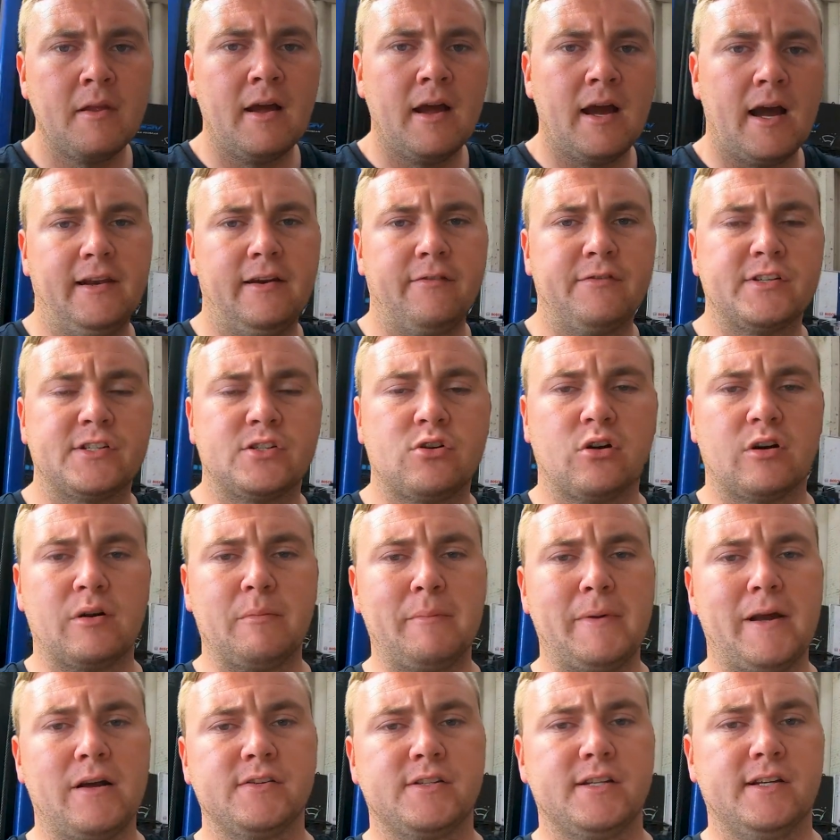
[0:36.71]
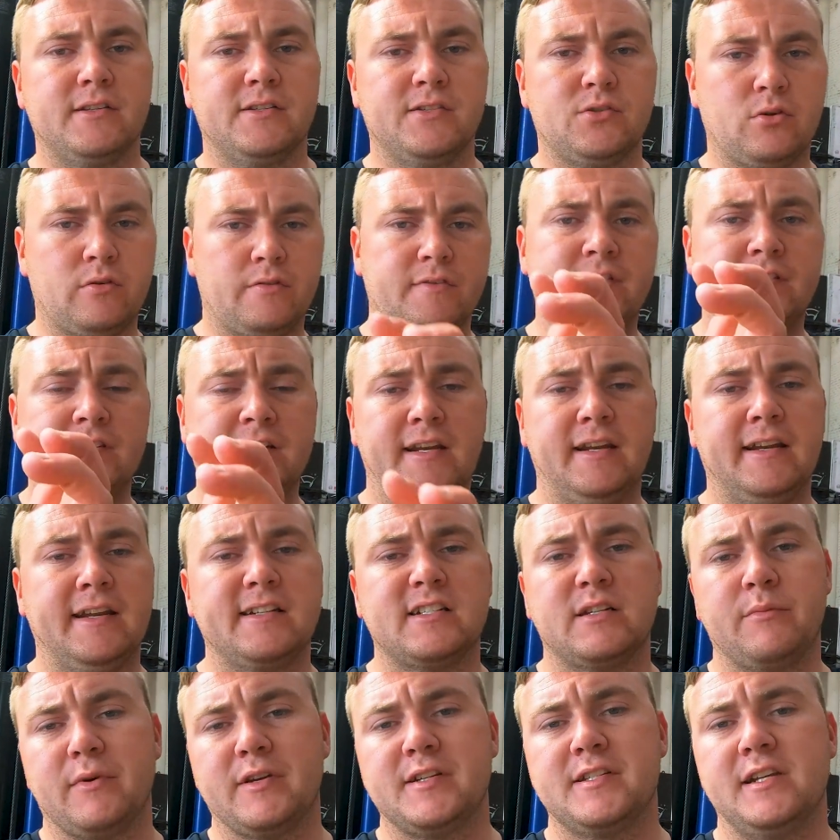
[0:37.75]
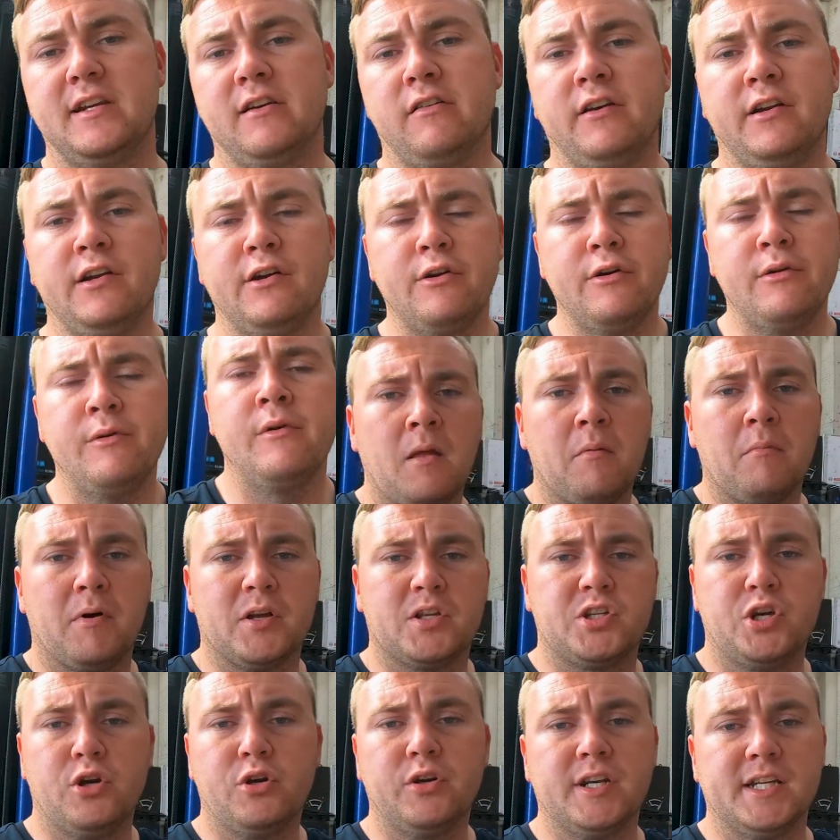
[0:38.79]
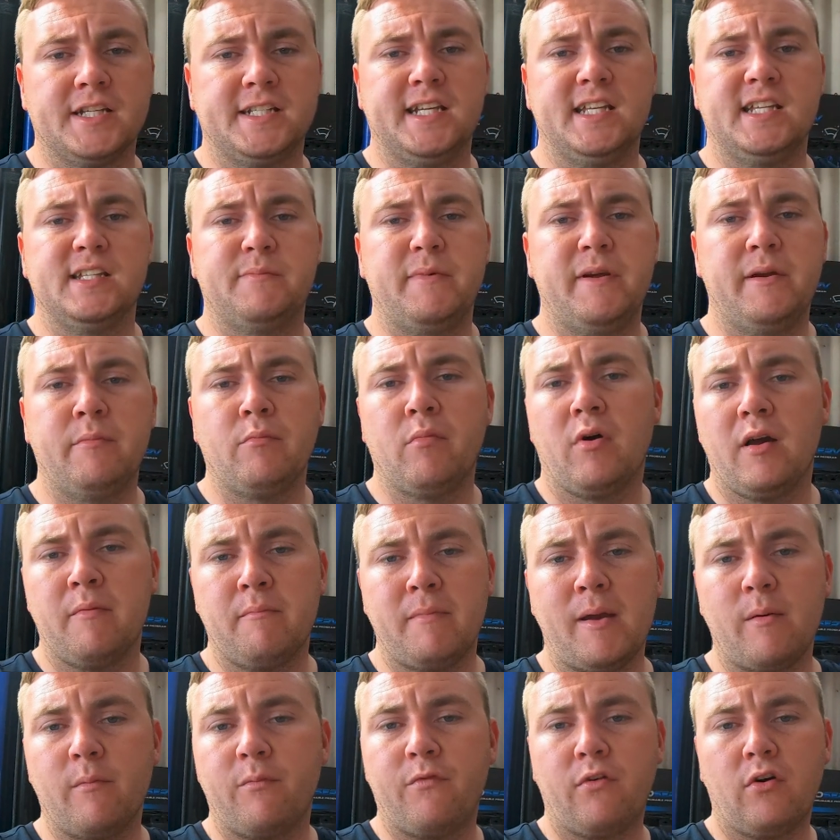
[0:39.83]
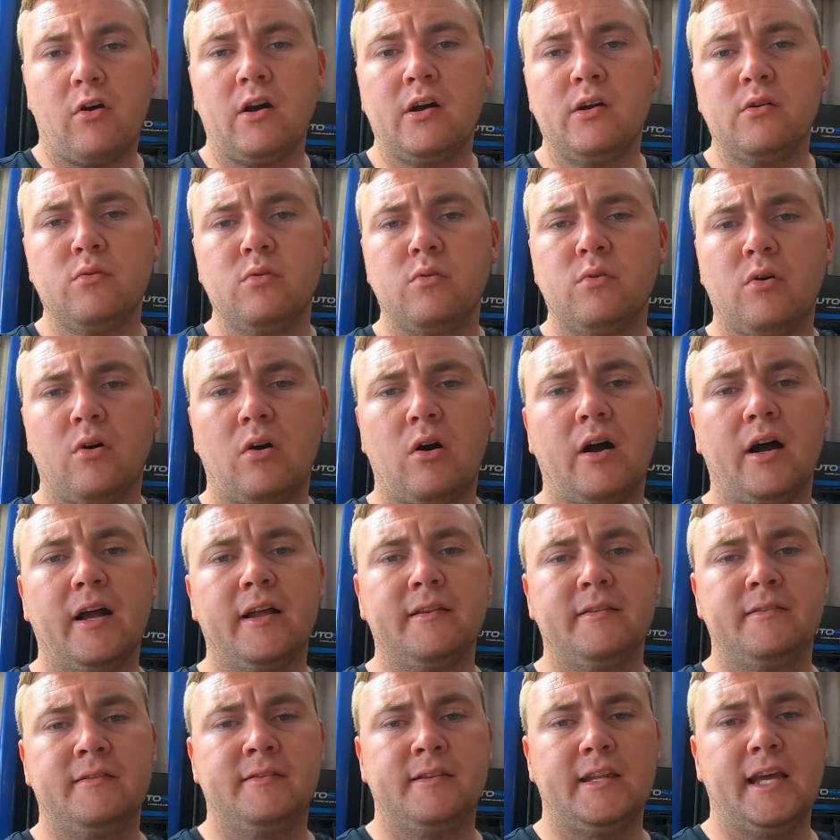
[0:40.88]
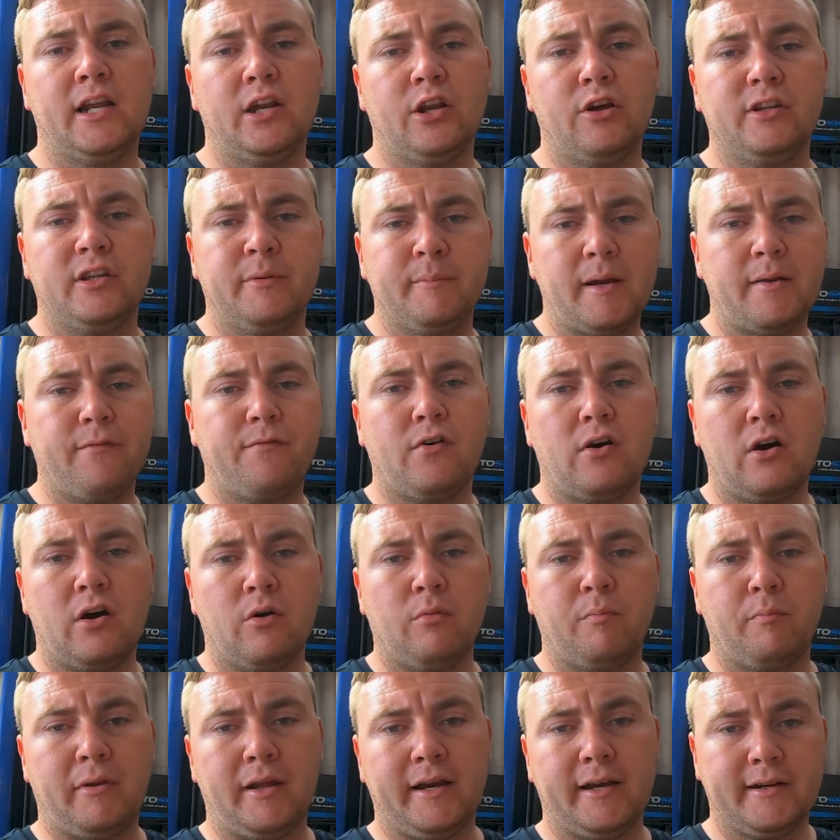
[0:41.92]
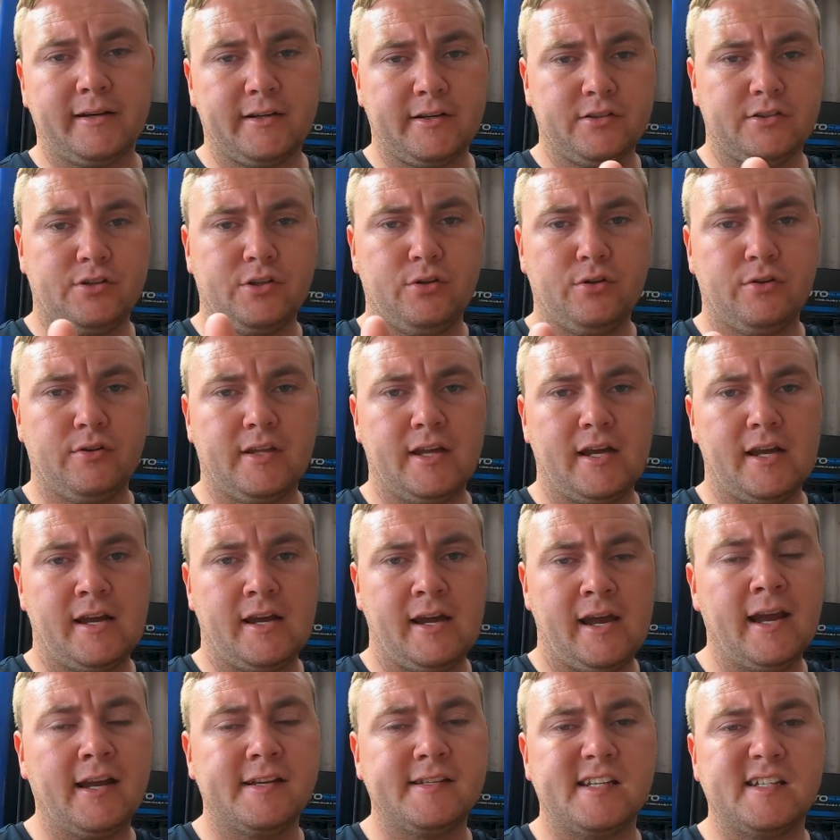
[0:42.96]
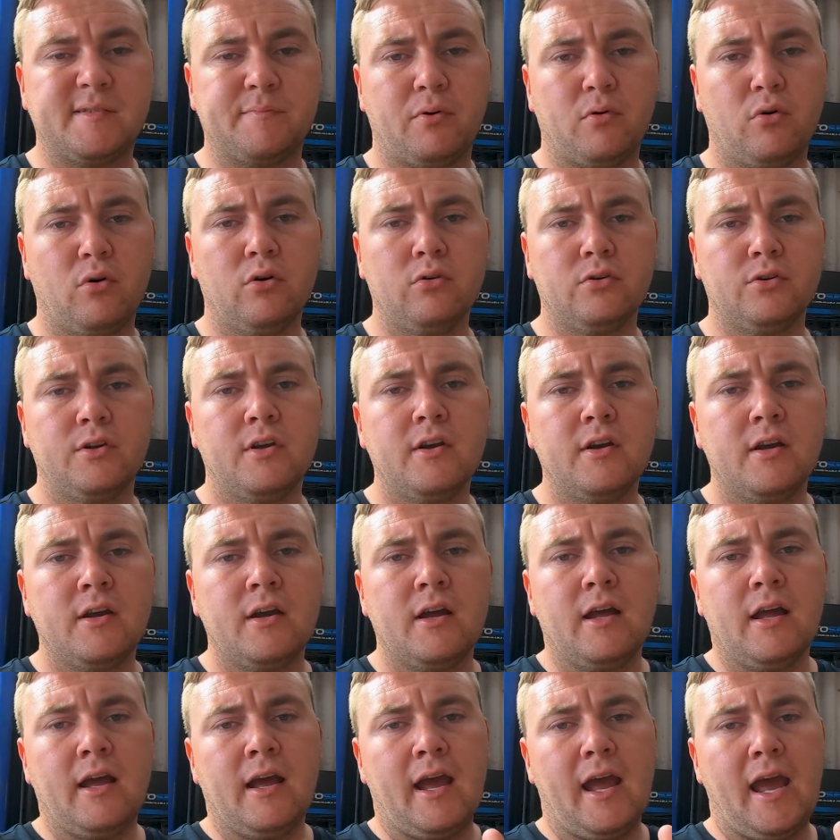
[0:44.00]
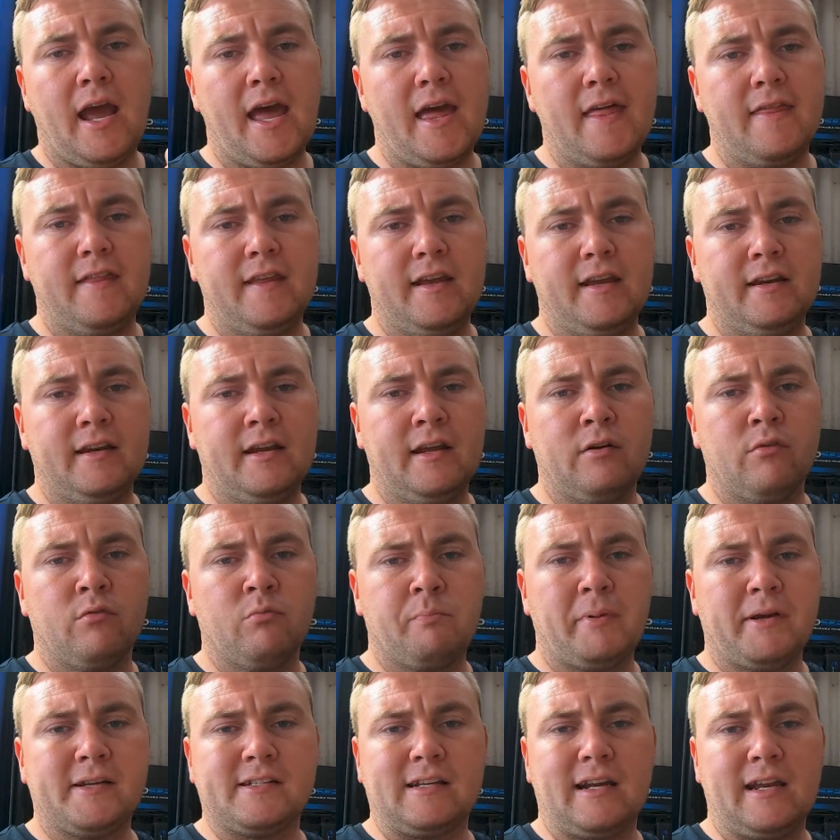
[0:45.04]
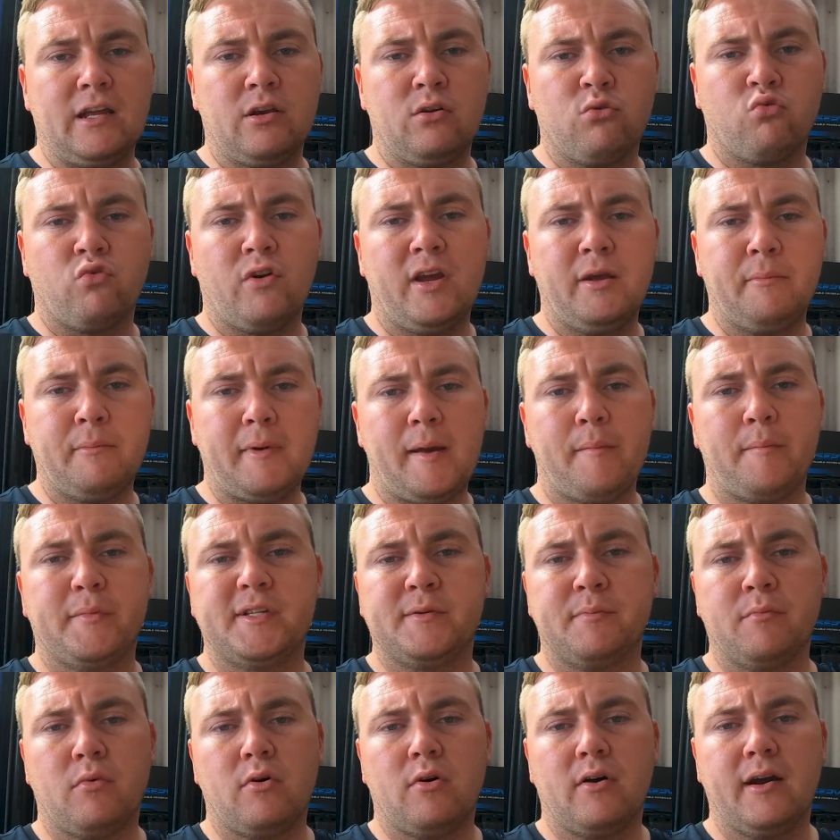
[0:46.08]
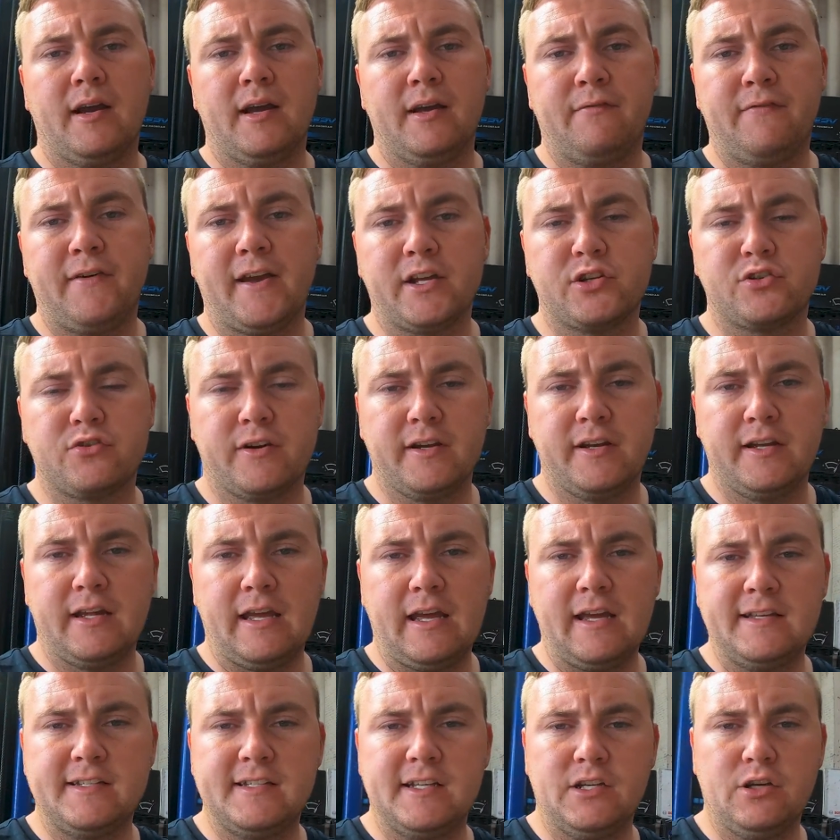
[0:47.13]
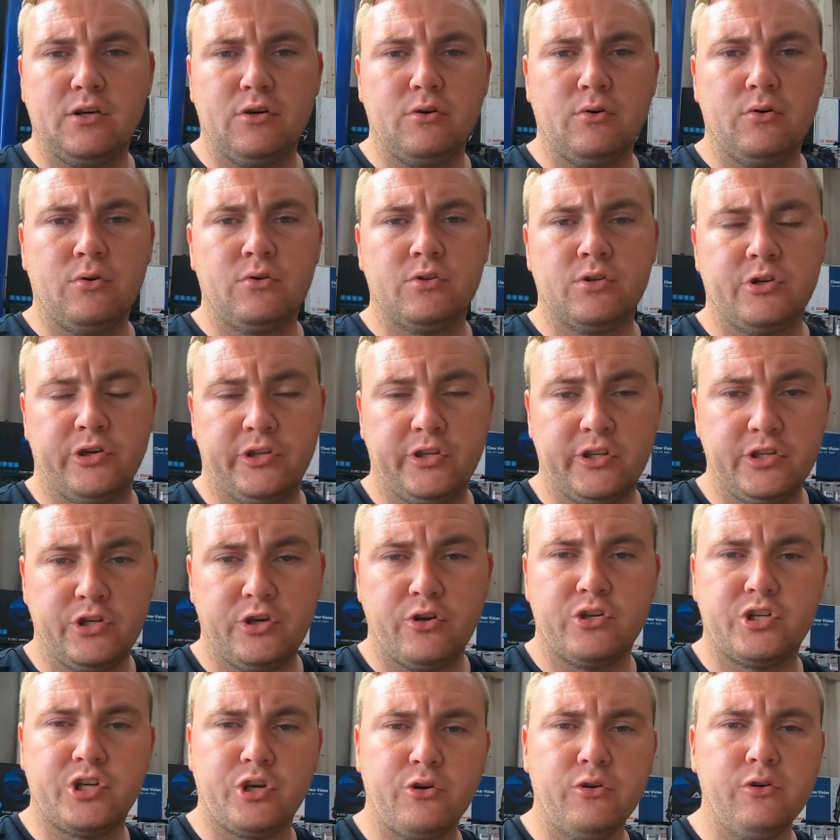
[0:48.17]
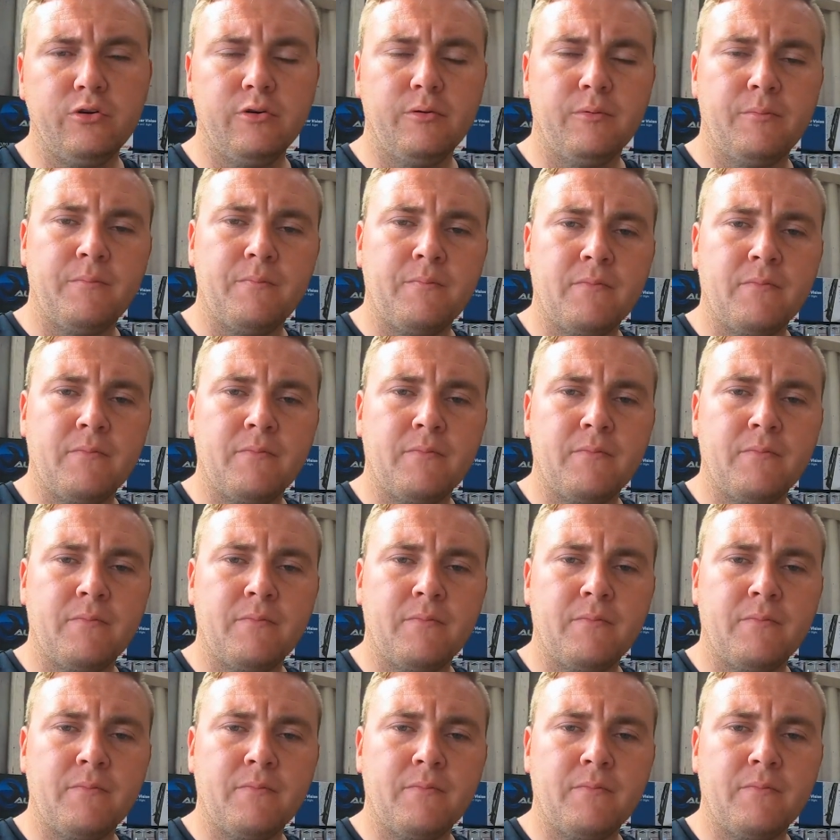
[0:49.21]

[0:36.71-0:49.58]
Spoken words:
Then I've just got it mounted sort of sitting next to my stereo. My tuner sends me my map file. I download the map file, plug it into the Accessport, and then it basically remaps my factory ECU to the new tune.